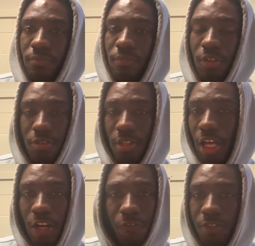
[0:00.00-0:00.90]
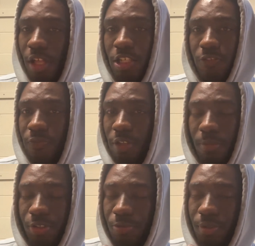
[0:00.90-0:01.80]
There's a lot of philosophy in
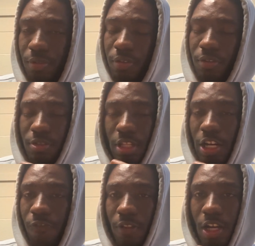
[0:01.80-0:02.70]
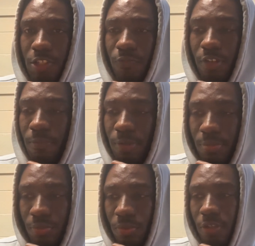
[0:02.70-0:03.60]
muscle building. There's a lot of philosophy in
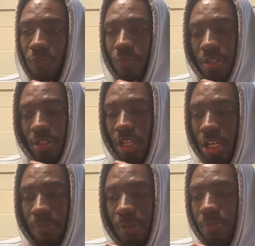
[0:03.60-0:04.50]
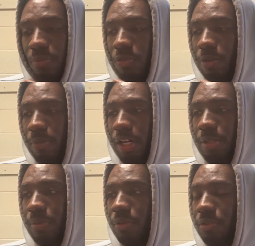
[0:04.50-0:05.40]
people who lift weights. A lot of people who are
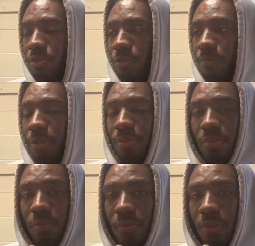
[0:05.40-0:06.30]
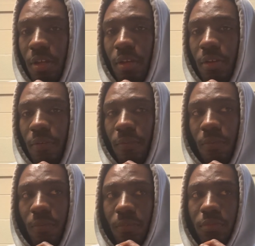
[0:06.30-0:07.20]
bodybuilders or people
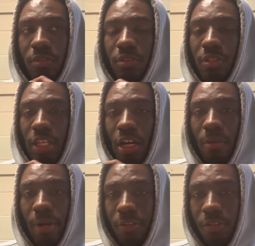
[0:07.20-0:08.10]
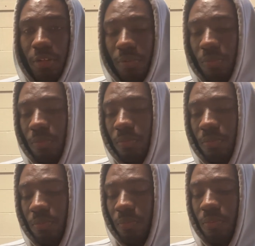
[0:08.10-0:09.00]
who care about who
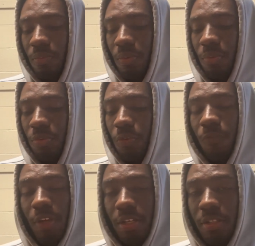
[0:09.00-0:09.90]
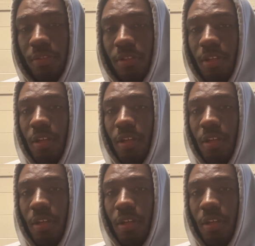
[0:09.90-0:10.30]
do fitness.